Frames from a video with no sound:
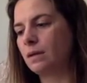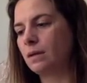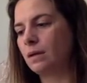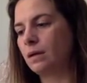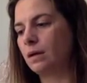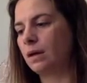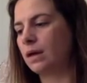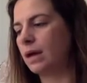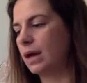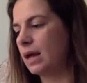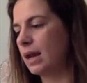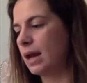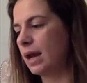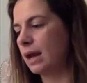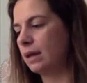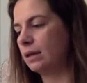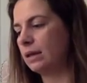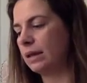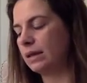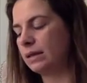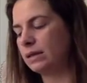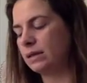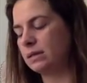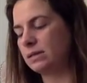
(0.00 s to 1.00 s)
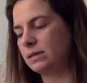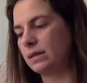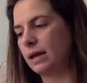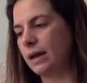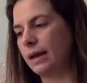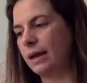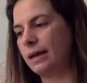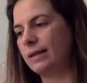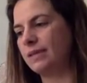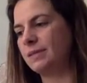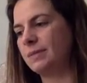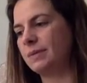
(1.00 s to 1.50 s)
Again, I like the
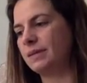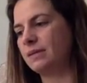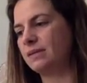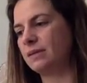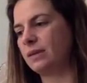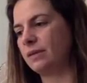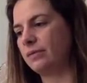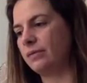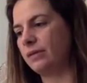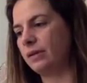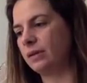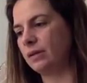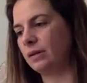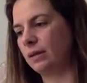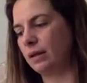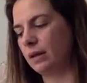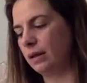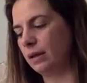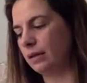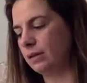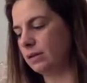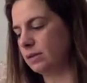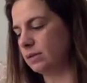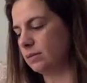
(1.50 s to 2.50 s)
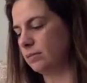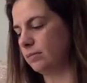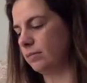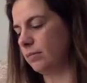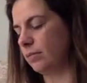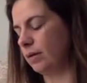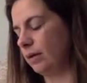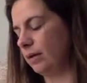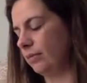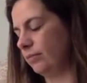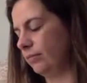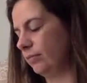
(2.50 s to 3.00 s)
size because I feel, and
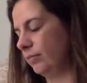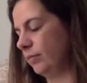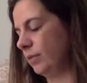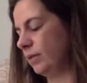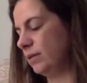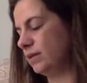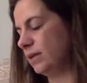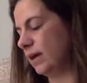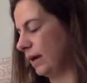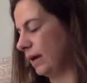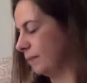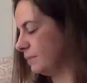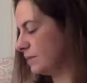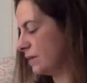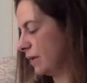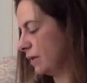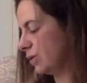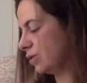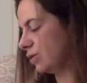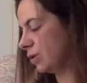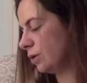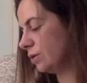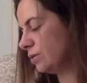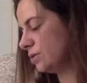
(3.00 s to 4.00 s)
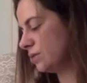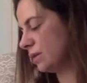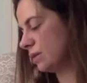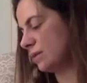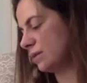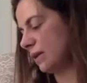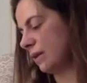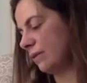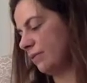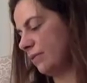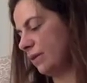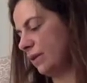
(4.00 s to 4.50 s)
the tabs I chose because
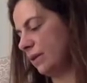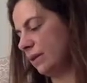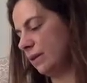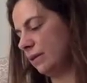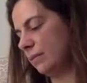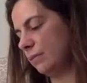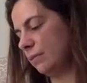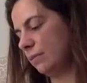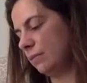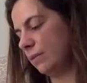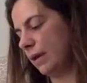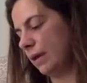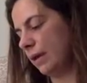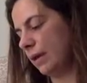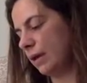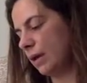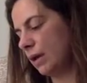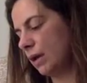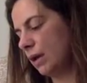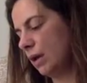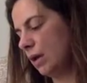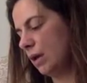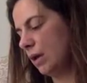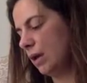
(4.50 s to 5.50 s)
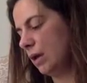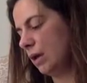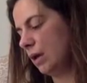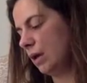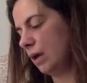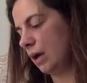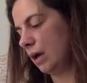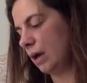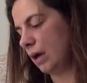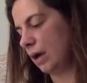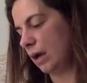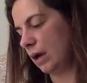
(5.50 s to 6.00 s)
I feel like
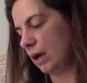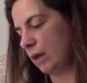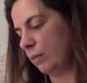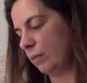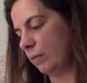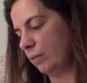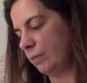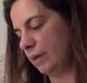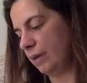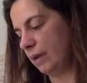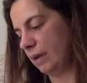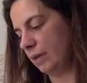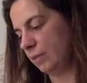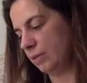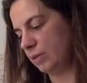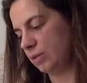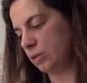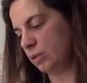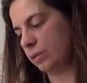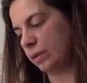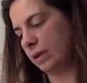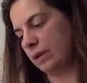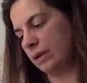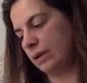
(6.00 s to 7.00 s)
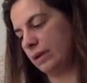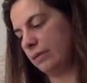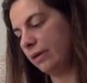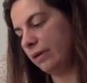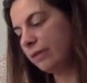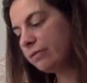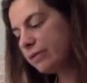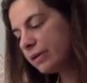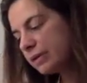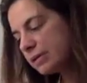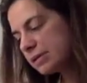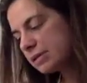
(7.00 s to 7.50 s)
I will be able to quickly
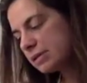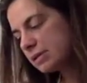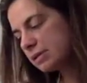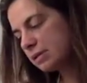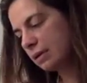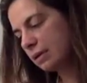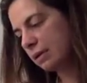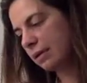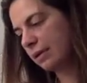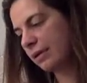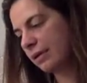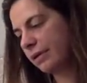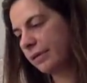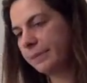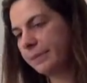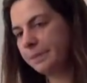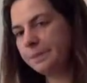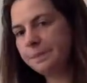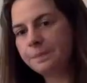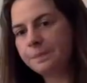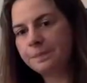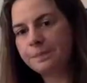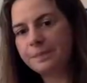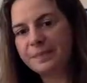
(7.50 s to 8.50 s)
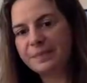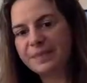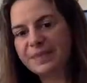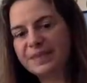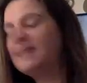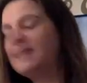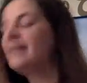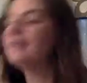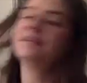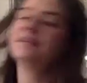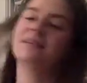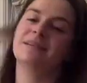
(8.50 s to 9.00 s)
reference. And
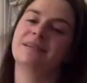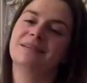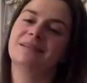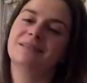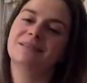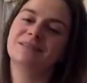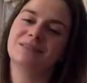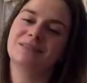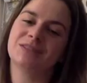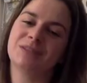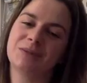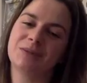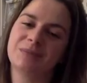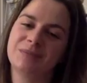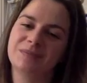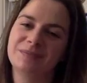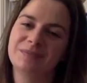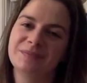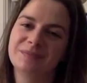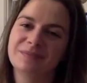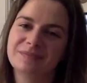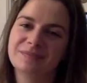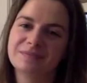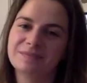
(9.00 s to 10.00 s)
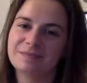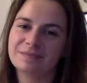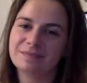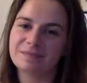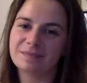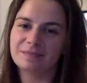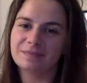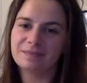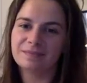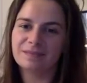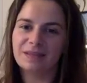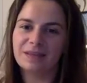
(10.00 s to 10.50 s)
yeah, so
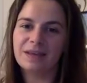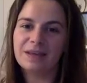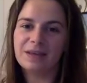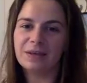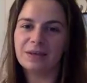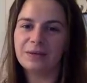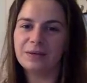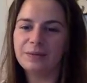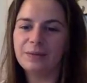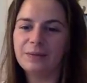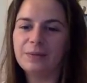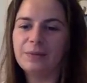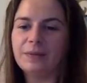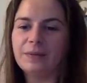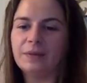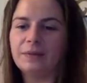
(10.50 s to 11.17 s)
thank you.